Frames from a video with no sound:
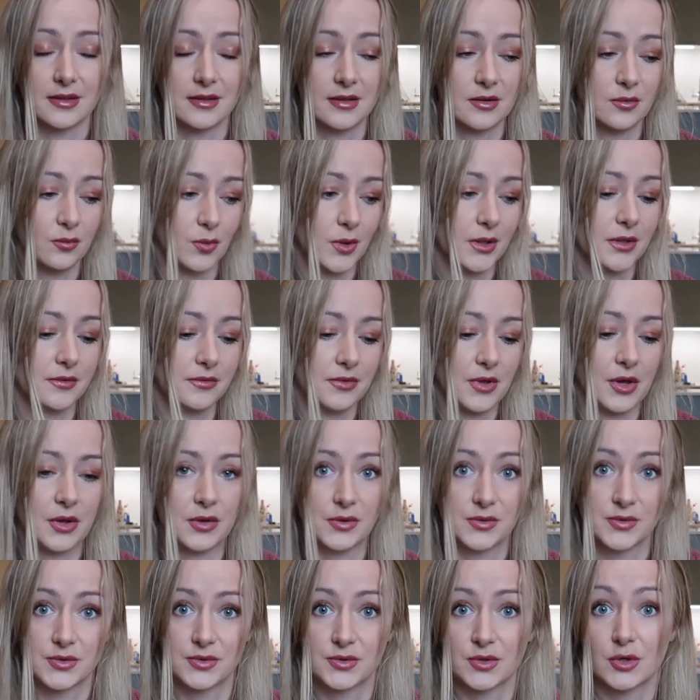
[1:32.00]
than one of
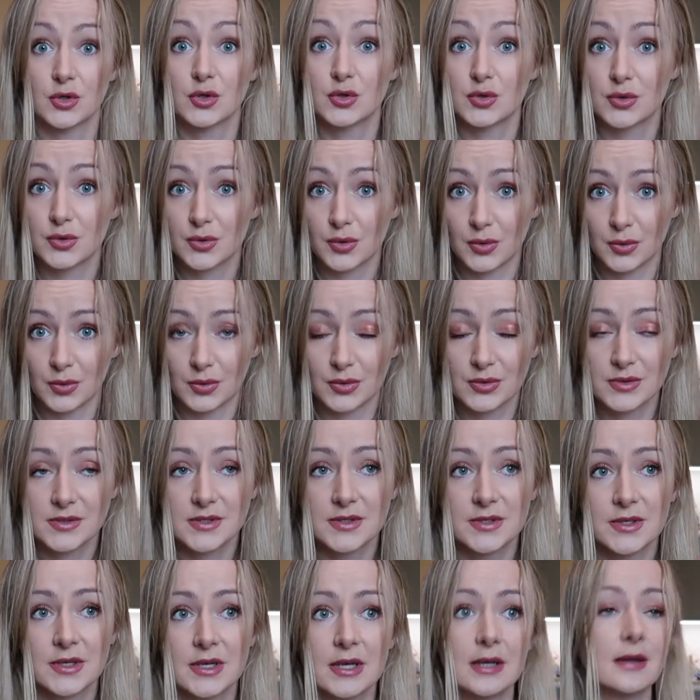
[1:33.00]
those
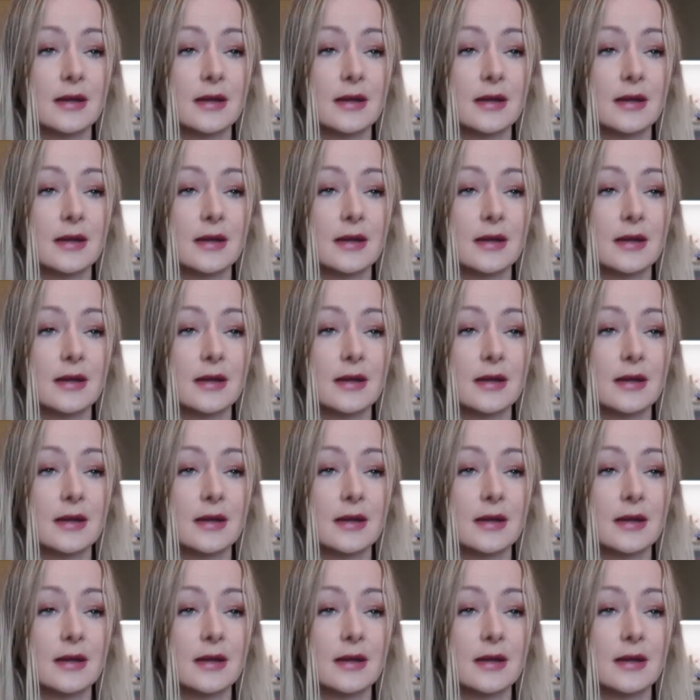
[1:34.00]
stores.